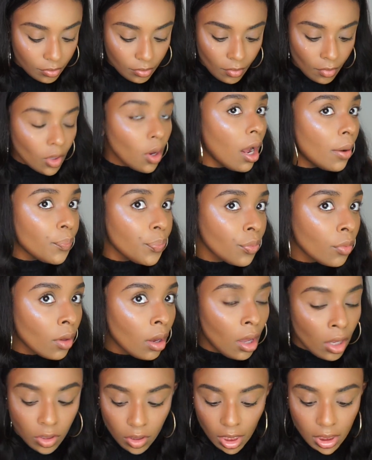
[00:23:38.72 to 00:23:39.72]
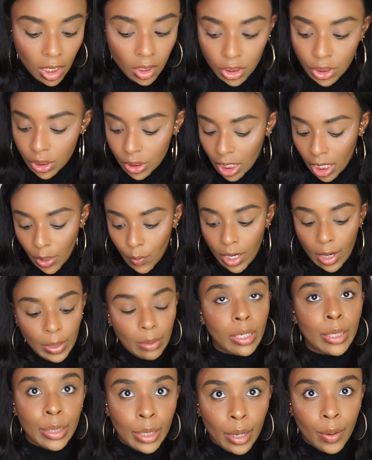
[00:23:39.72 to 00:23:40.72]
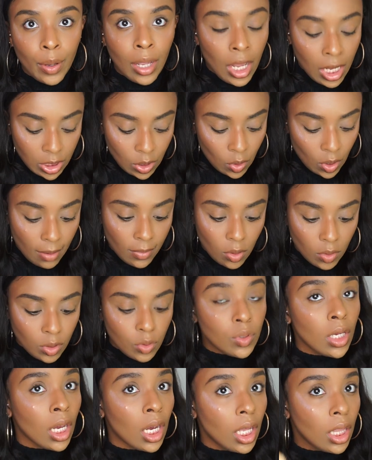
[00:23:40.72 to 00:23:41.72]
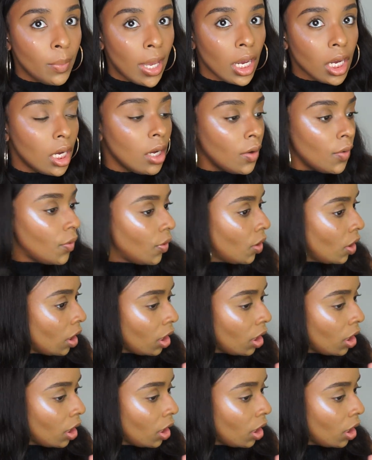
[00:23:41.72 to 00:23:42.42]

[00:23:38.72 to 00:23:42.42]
So that's how it looks like without me blending it out. So I'm going to take the back of,